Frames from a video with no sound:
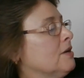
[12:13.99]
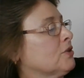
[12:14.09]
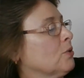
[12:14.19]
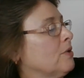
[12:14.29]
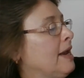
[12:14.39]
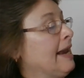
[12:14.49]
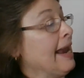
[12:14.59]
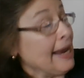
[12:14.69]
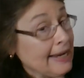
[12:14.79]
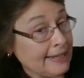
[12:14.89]
So they
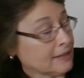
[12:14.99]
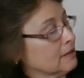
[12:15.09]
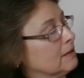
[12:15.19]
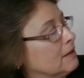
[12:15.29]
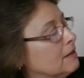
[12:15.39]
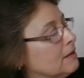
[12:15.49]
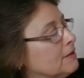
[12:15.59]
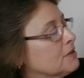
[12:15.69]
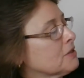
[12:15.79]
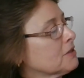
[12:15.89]
ate.
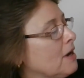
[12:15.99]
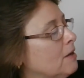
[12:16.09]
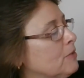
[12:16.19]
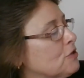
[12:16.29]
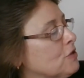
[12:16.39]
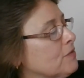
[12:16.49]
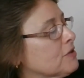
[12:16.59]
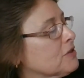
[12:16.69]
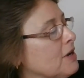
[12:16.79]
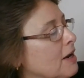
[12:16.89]
This is how much of
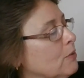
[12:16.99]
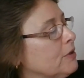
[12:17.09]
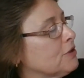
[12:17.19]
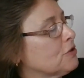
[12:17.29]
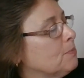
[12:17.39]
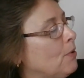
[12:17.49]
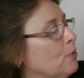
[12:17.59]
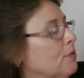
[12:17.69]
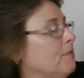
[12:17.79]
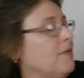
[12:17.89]
the sandwich
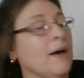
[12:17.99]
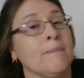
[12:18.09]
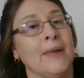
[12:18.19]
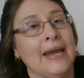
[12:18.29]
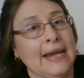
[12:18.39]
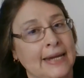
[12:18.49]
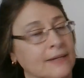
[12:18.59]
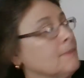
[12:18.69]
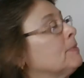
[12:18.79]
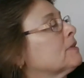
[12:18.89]
both of them ate.
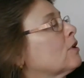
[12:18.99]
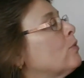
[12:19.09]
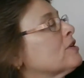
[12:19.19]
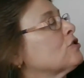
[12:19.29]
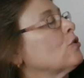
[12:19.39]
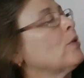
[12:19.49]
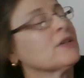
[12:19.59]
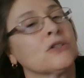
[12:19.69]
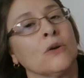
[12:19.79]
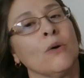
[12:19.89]
But the question
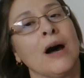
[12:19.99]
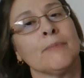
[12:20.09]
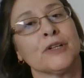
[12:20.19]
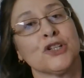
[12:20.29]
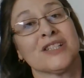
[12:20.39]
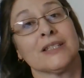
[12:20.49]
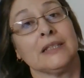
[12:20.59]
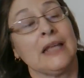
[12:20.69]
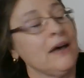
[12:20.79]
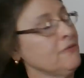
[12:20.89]
wants to know how much is
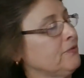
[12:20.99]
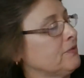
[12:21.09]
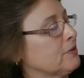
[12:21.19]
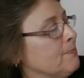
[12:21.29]
left.